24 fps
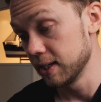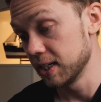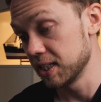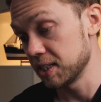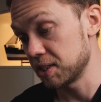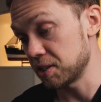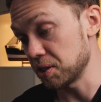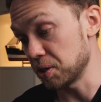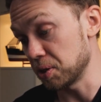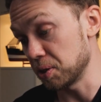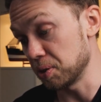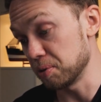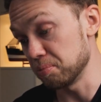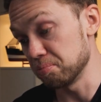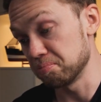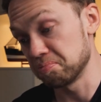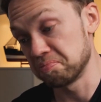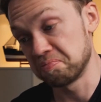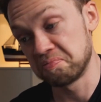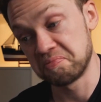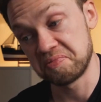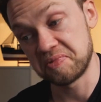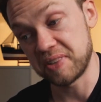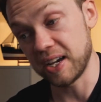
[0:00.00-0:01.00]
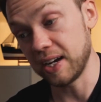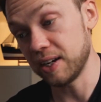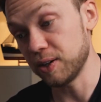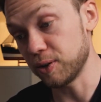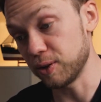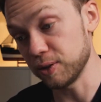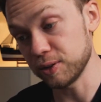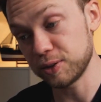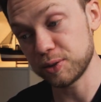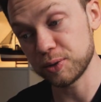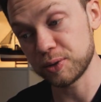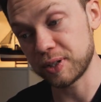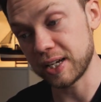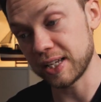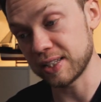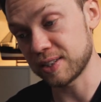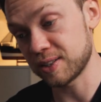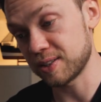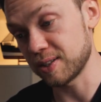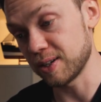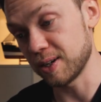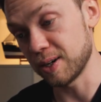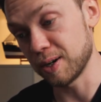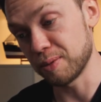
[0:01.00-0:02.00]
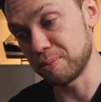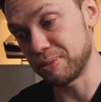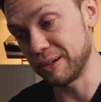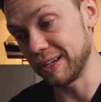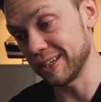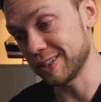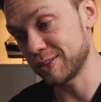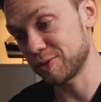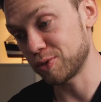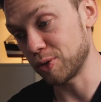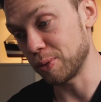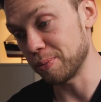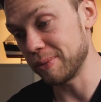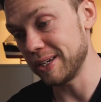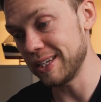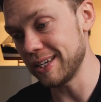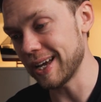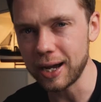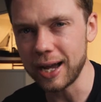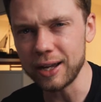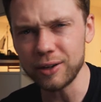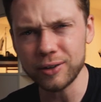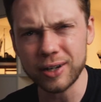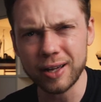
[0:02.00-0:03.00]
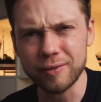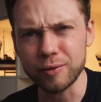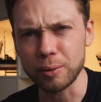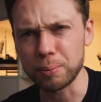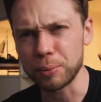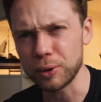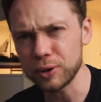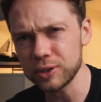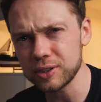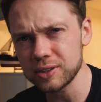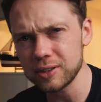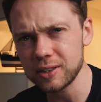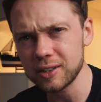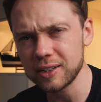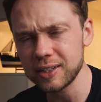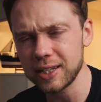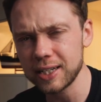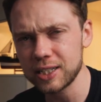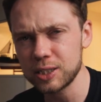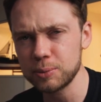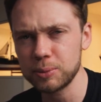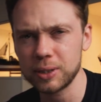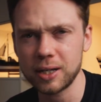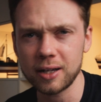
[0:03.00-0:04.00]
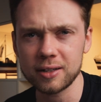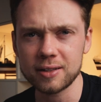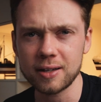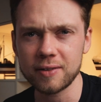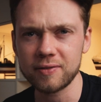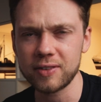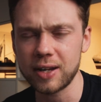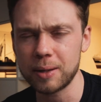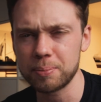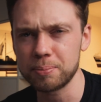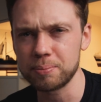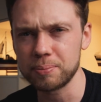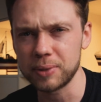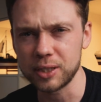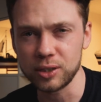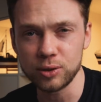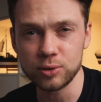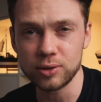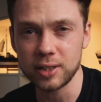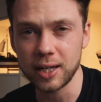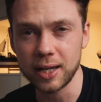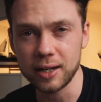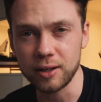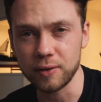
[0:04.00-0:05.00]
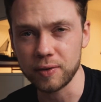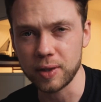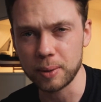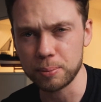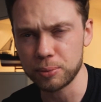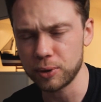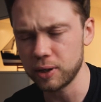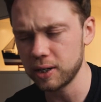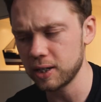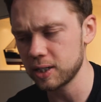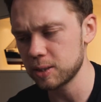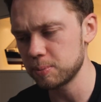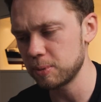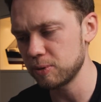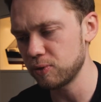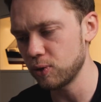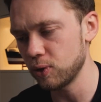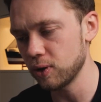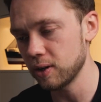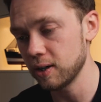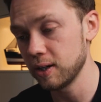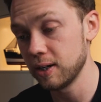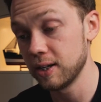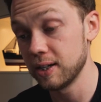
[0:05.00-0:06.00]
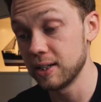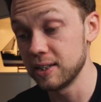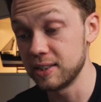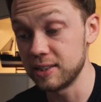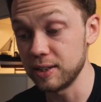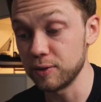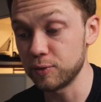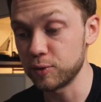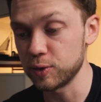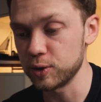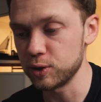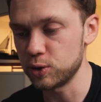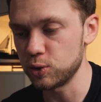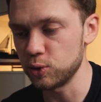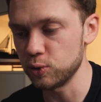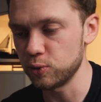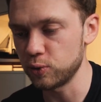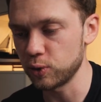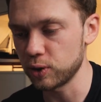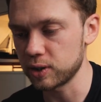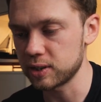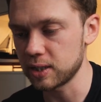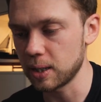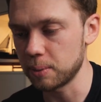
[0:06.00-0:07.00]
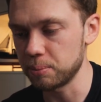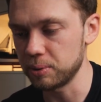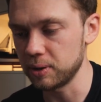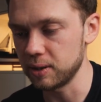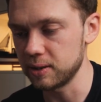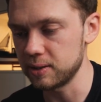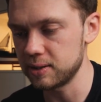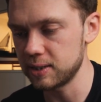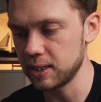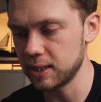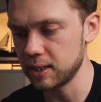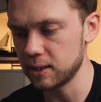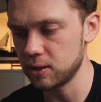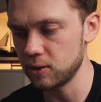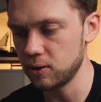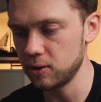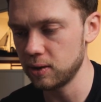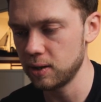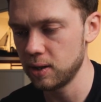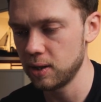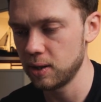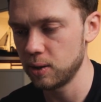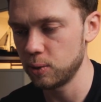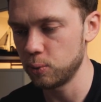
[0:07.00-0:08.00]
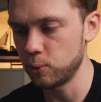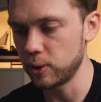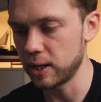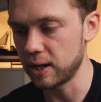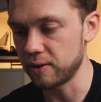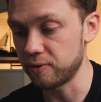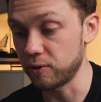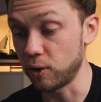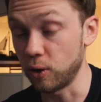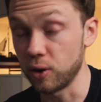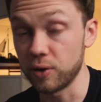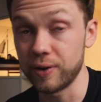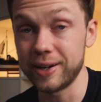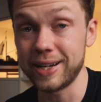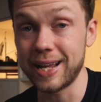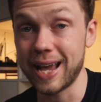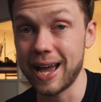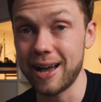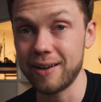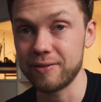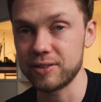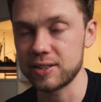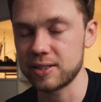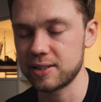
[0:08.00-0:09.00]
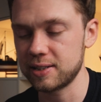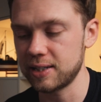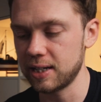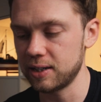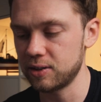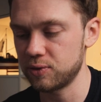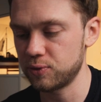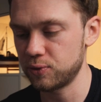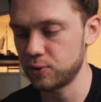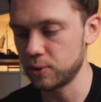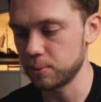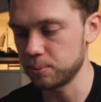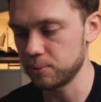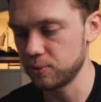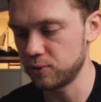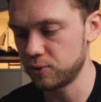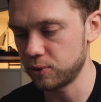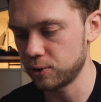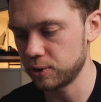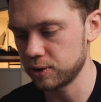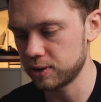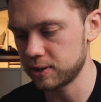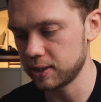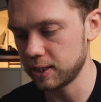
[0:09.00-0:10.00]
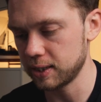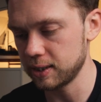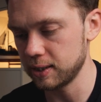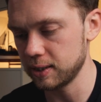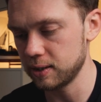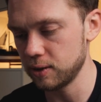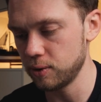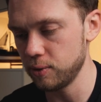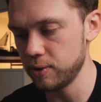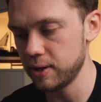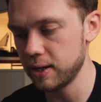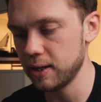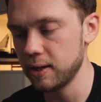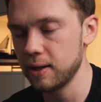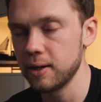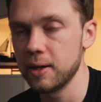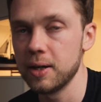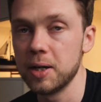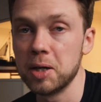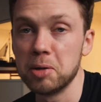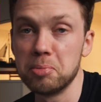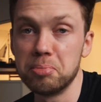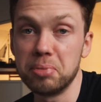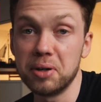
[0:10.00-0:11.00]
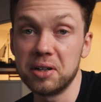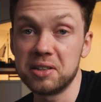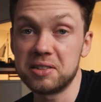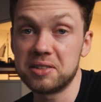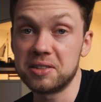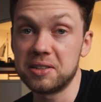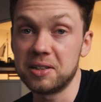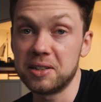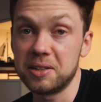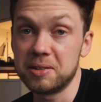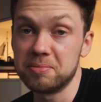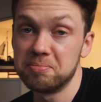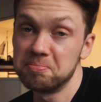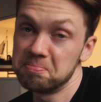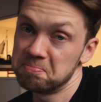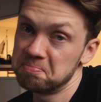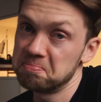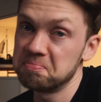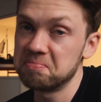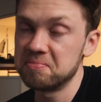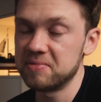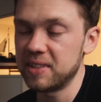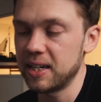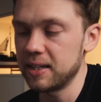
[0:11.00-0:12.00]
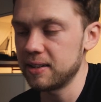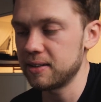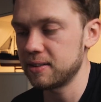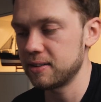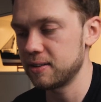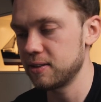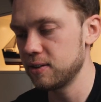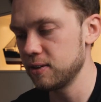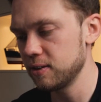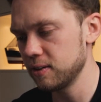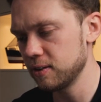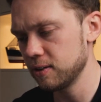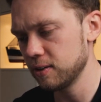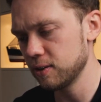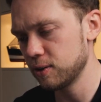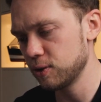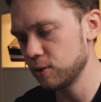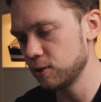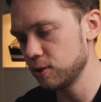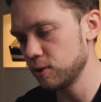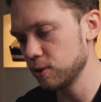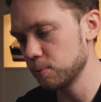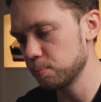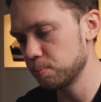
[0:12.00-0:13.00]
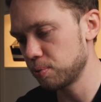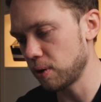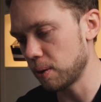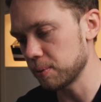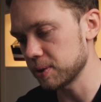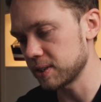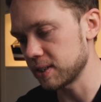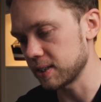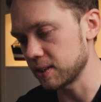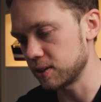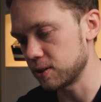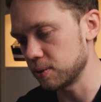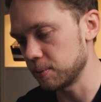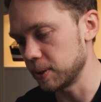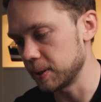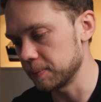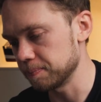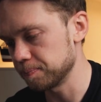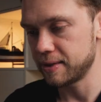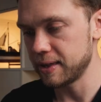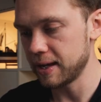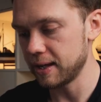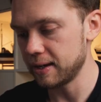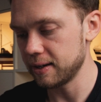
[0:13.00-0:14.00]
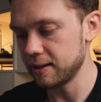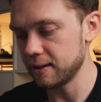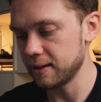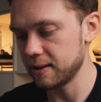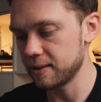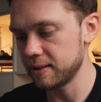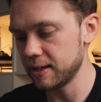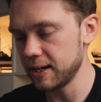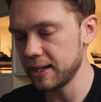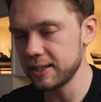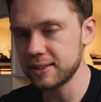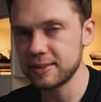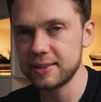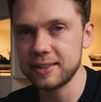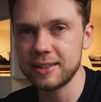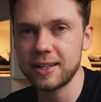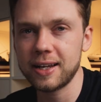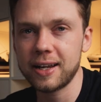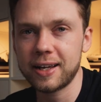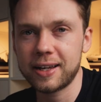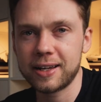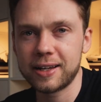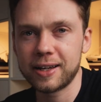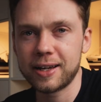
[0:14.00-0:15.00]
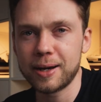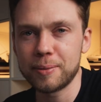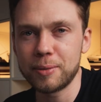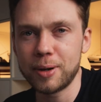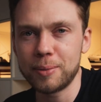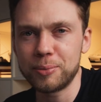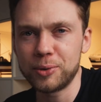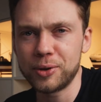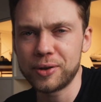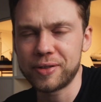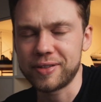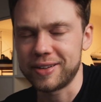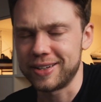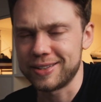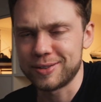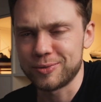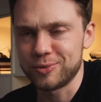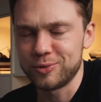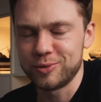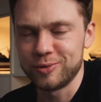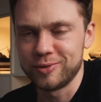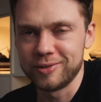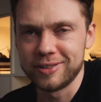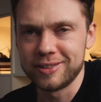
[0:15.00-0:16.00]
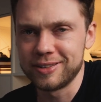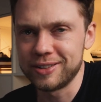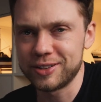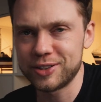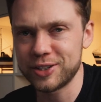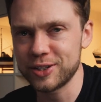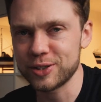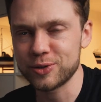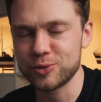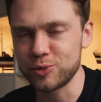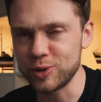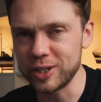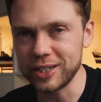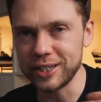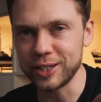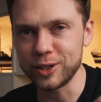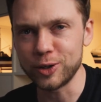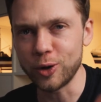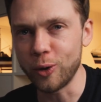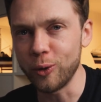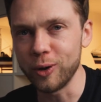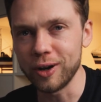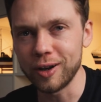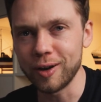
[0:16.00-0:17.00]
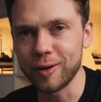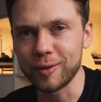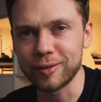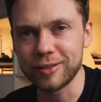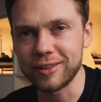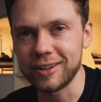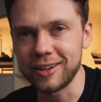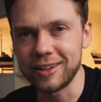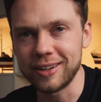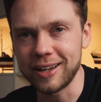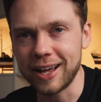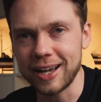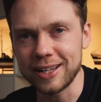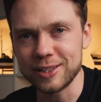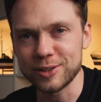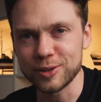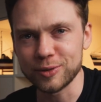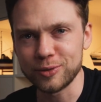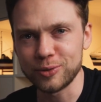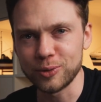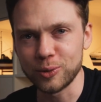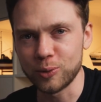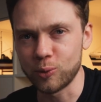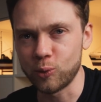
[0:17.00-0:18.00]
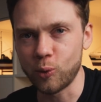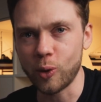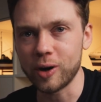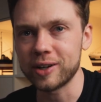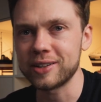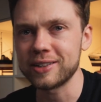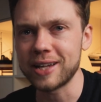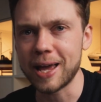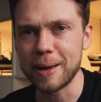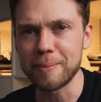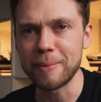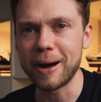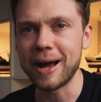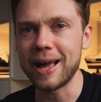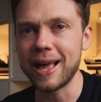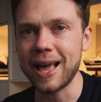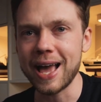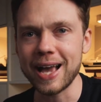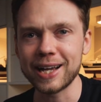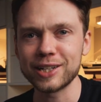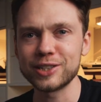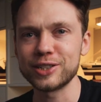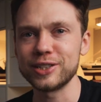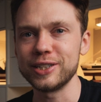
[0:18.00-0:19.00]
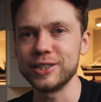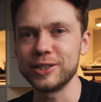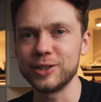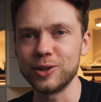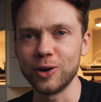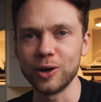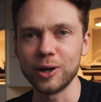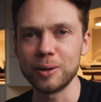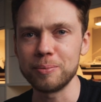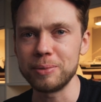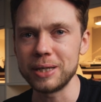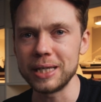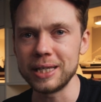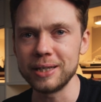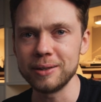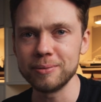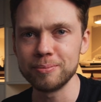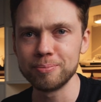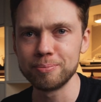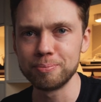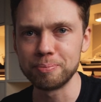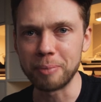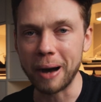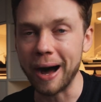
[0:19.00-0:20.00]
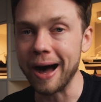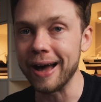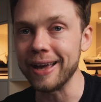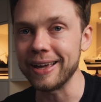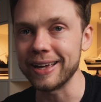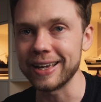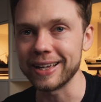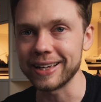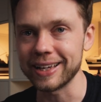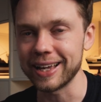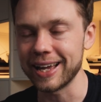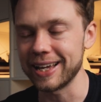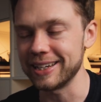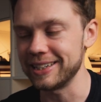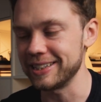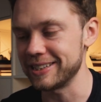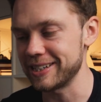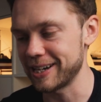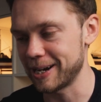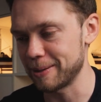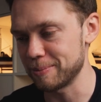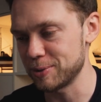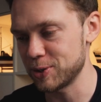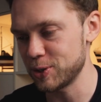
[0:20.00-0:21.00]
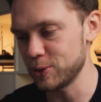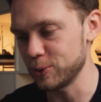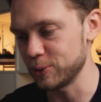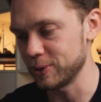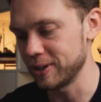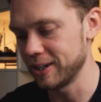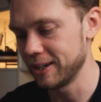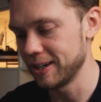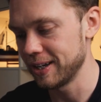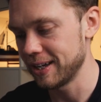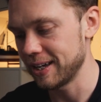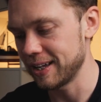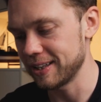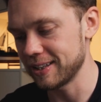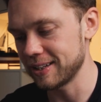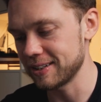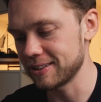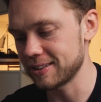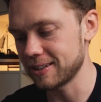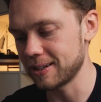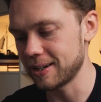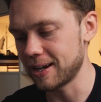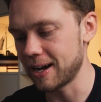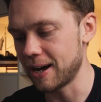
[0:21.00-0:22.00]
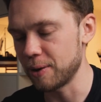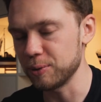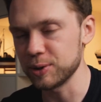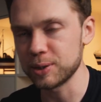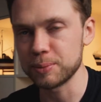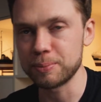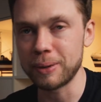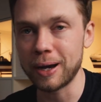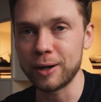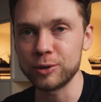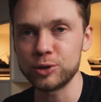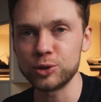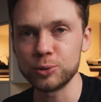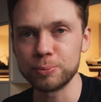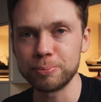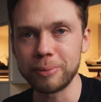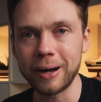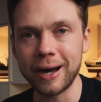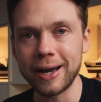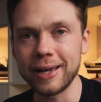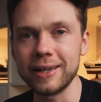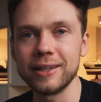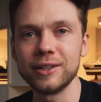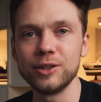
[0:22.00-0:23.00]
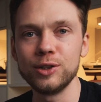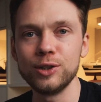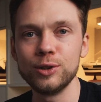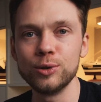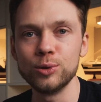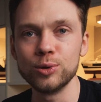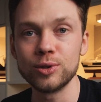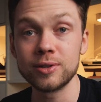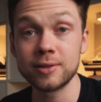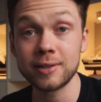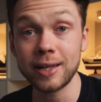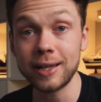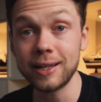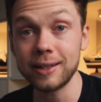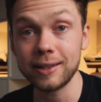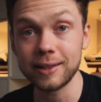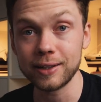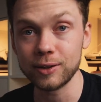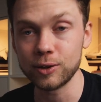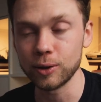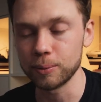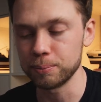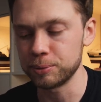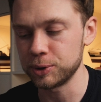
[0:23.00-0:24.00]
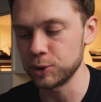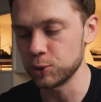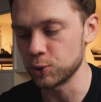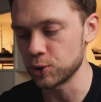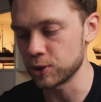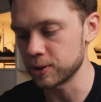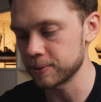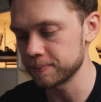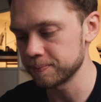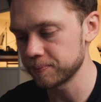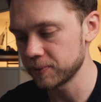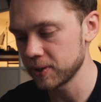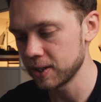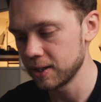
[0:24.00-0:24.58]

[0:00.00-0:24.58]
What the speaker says: So that also gets a plus from me. I don't have a personal connection because I've not been using any of their products before, different to, for example, Decathlon, where I've already have a set for cycling clothing, but that could look promising to me. Then the next thing that I can come up with is just really go along the lines of what am I actually gonna be buying anytime soon. And as I was about to buy a new cycling computer.